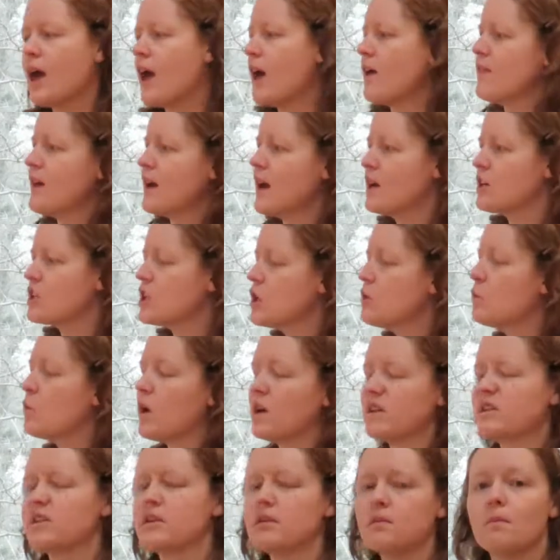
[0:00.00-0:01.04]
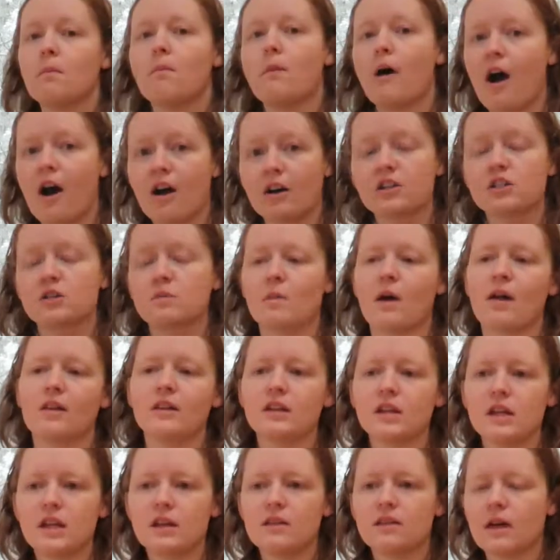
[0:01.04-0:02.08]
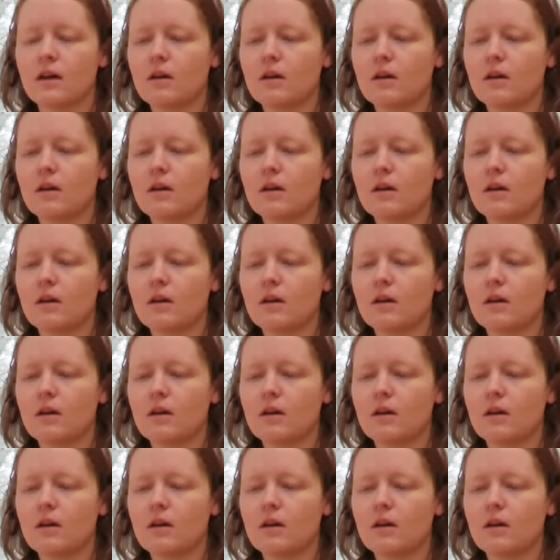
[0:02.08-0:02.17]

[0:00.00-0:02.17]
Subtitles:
And that actually wasn't Bach's melody.